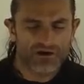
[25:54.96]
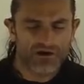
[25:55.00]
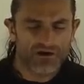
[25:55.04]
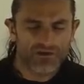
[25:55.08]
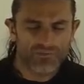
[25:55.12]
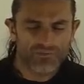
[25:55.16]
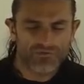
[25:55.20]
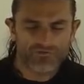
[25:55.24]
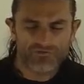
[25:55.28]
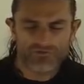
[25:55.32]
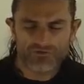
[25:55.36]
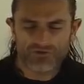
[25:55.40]

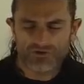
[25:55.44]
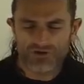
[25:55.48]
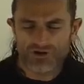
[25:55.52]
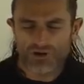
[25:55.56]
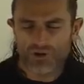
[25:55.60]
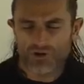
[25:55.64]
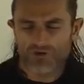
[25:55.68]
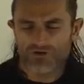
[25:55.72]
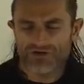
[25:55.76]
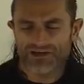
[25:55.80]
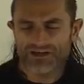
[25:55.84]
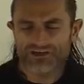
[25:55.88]
up through your
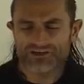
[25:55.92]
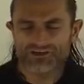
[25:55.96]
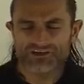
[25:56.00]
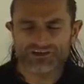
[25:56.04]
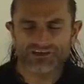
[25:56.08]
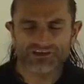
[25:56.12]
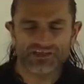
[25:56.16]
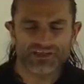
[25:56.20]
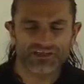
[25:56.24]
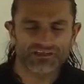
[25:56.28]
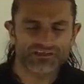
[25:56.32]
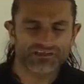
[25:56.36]
lower energy
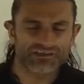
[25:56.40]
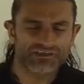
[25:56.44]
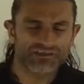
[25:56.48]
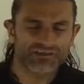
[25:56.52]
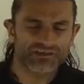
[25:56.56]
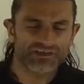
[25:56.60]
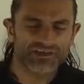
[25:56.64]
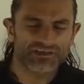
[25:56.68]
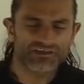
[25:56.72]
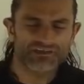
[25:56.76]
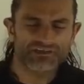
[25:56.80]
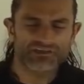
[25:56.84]
centers
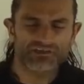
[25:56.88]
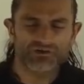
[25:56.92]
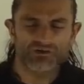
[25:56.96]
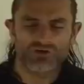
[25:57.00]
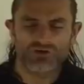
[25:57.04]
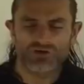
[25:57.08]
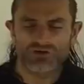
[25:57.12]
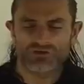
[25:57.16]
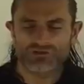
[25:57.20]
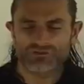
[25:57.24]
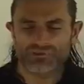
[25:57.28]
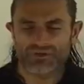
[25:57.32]
and into your
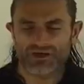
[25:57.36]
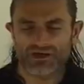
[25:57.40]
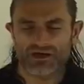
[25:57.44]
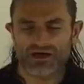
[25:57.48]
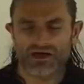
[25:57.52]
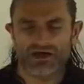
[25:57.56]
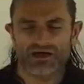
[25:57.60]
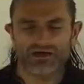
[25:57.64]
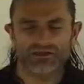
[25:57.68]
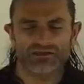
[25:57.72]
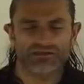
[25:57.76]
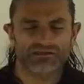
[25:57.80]
cosmic
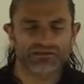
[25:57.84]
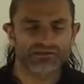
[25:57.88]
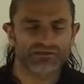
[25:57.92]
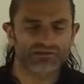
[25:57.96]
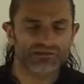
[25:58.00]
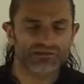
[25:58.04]
heart,